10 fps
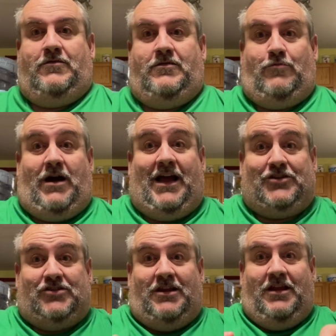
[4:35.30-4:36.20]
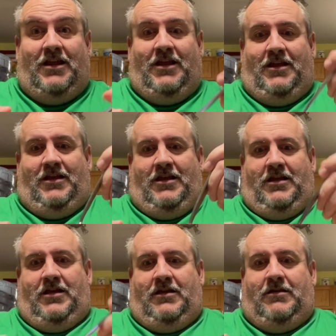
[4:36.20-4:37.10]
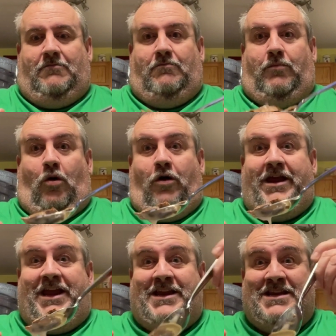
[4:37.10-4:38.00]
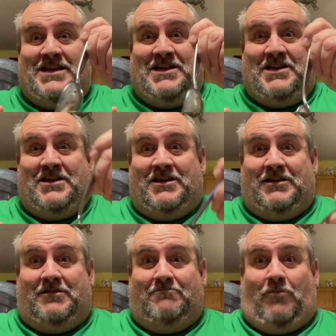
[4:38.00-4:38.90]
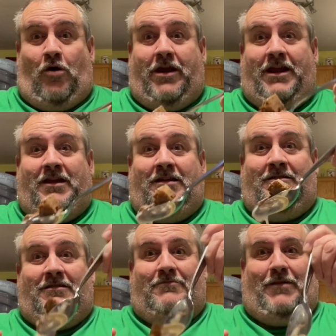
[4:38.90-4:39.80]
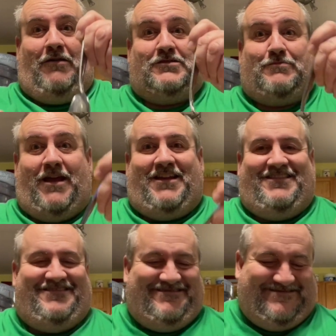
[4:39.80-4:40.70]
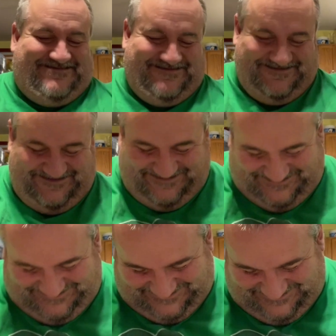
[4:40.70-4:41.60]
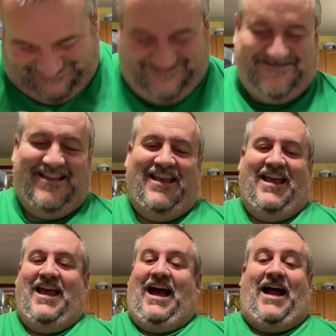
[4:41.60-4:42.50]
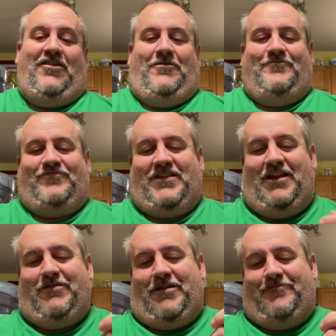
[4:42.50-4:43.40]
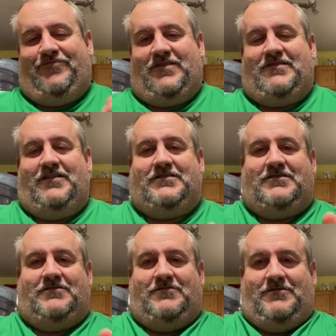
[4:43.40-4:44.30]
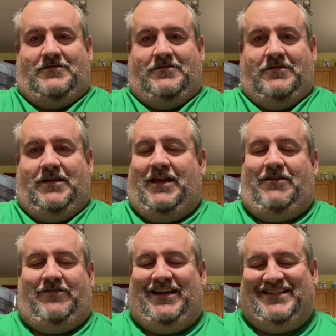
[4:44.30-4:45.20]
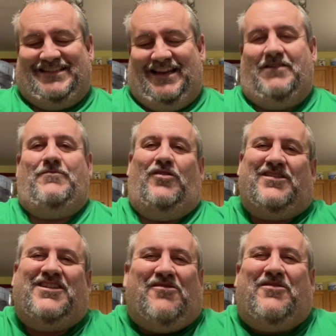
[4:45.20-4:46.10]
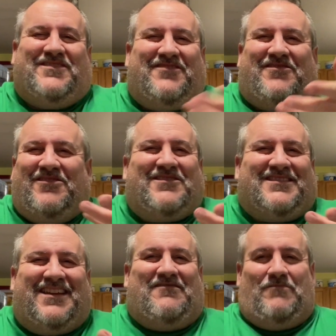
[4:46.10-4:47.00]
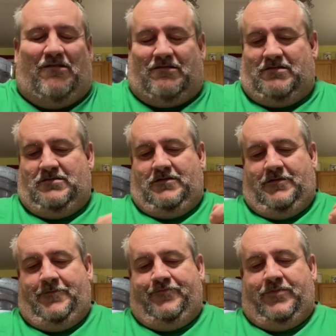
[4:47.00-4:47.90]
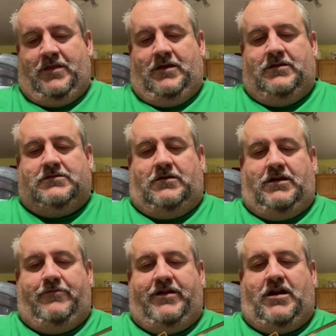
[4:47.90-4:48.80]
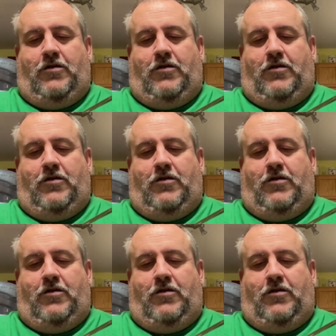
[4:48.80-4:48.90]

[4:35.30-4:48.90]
Watch. Boing, boing, bounce back. I don't know. Here we go. So this is, you don't need to see it in milk. You know what cereal looks like in milk. So here we go.